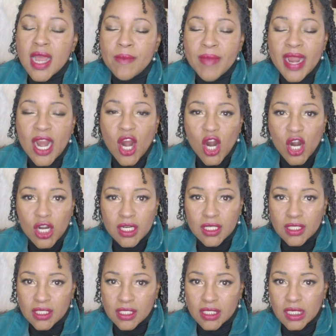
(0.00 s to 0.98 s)
And my
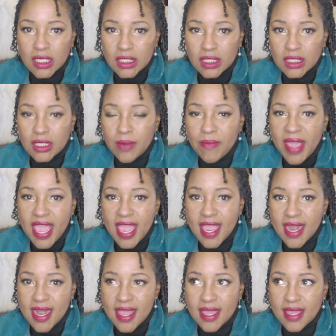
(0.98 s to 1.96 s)
heart starts to
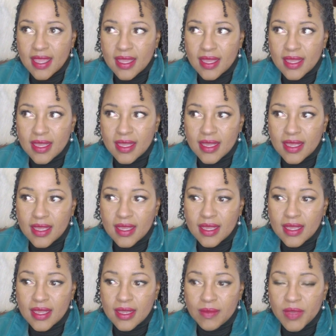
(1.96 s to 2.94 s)
panic.
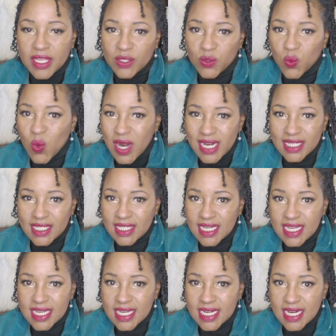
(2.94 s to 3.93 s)
Because why isn't
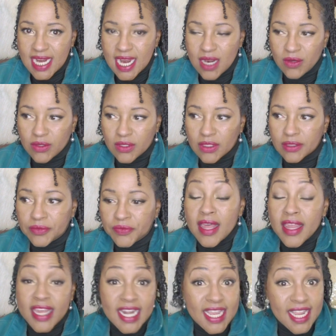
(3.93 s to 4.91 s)
he getting out?
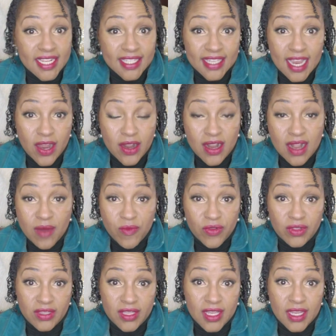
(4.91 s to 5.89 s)
Then he gets out and I'm
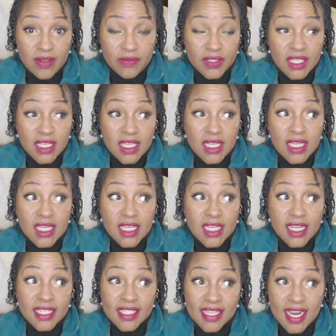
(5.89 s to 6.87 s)
relieved. He
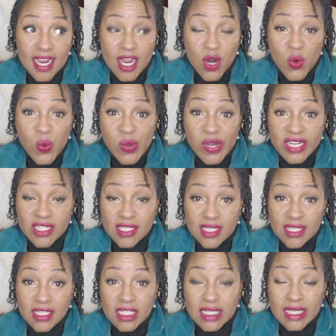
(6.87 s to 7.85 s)
gets out,
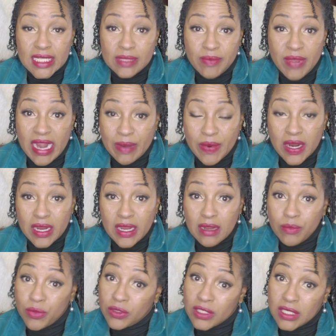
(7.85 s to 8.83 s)
reaches into his back
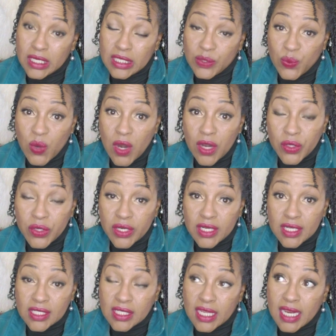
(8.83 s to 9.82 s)
pocket and pulls out his wallet
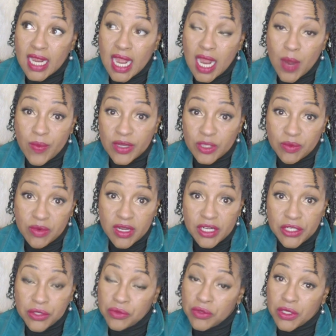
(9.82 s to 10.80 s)
and is like, how much
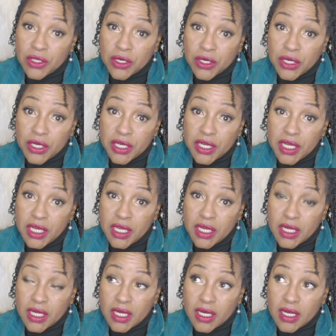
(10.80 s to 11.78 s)
money do you think you're gonna
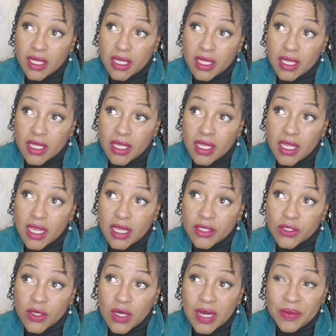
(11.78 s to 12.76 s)
need?
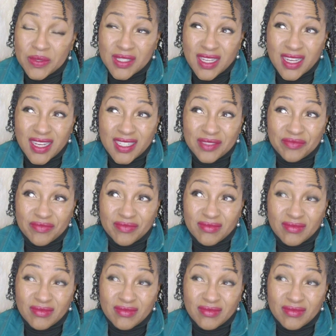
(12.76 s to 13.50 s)
And so I was like,